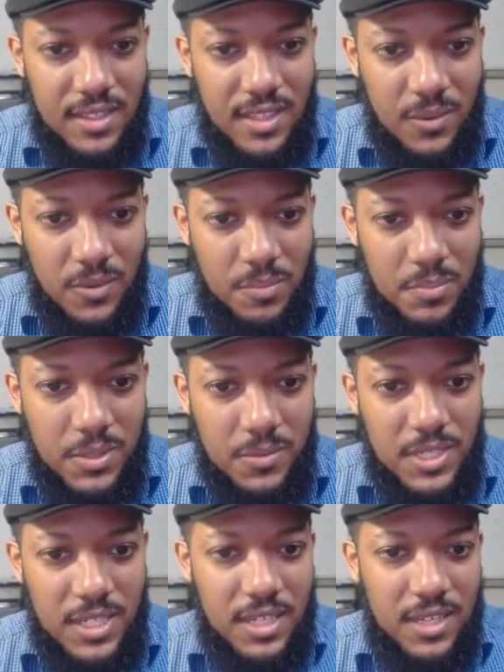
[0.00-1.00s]
And we'll put
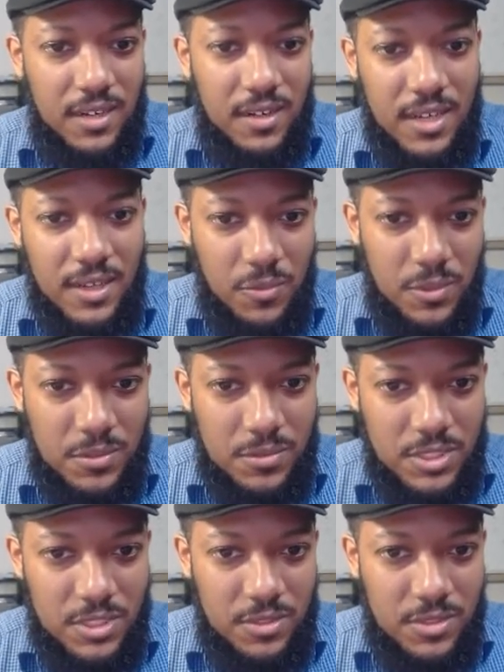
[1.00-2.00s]
one in here, and we'll
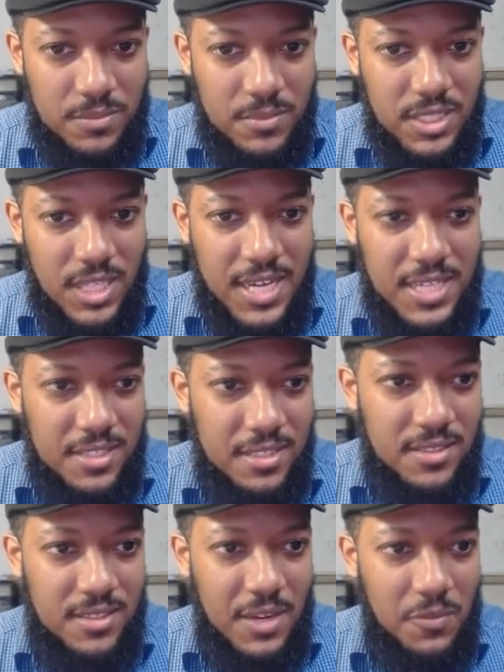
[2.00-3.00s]
choose some
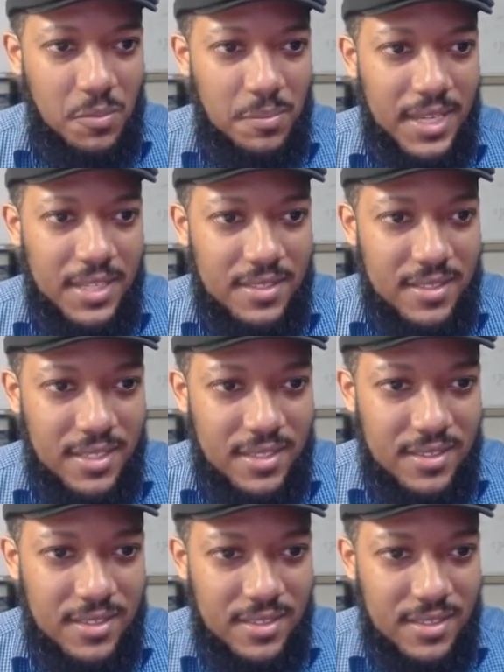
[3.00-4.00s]
sizes that will make
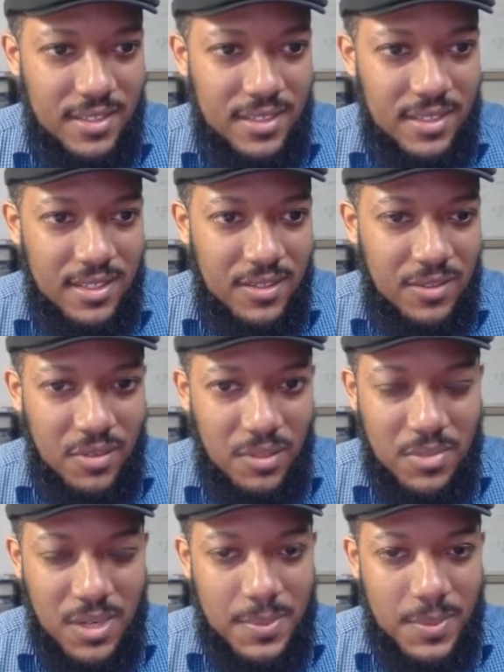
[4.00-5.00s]
sense.
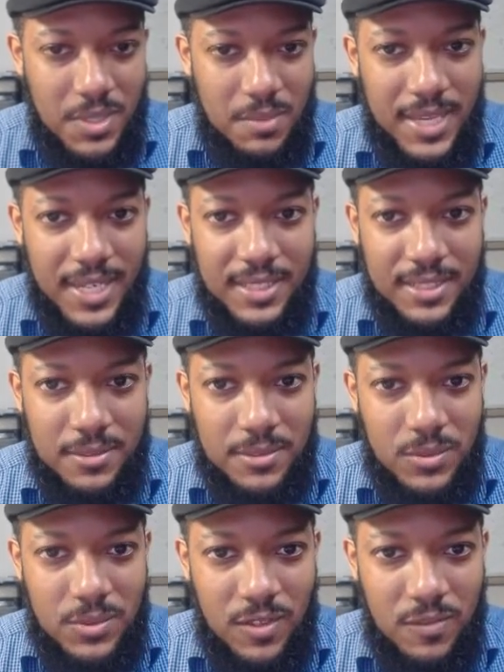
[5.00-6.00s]
Probably want to make a little
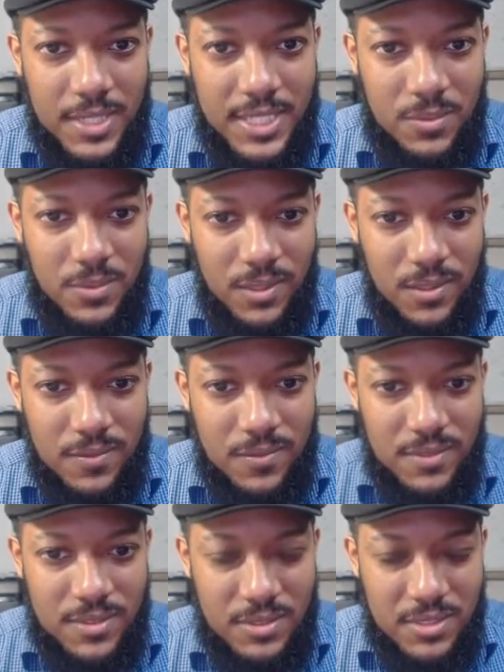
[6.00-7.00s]
12 by 12.
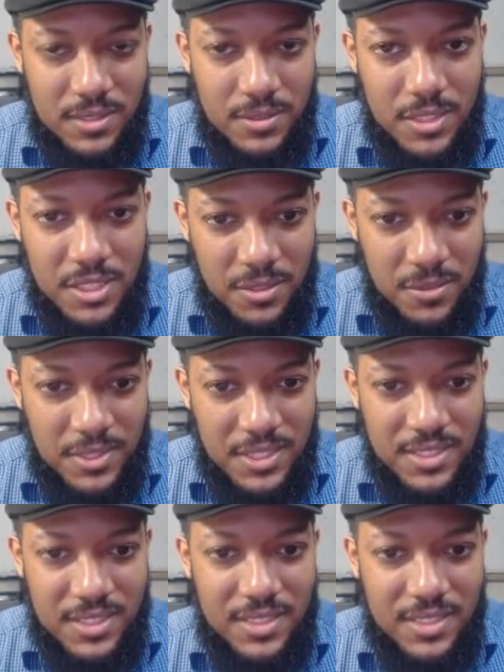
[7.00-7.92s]
So it's a little cute one.